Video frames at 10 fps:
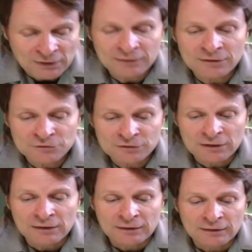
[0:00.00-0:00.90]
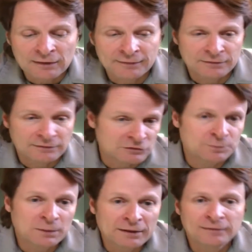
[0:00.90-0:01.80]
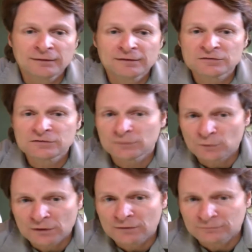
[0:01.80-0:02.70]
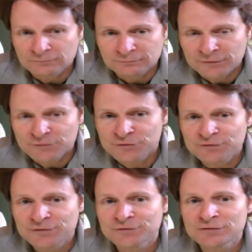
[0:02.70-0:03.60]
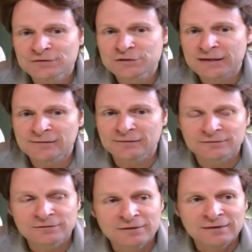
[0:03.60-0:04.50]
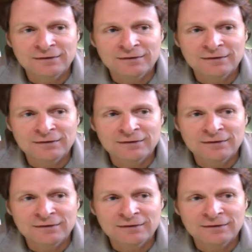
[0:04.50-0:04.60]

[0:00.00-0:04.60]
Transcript: And as I explained, I said, well, here's, here's the challenge.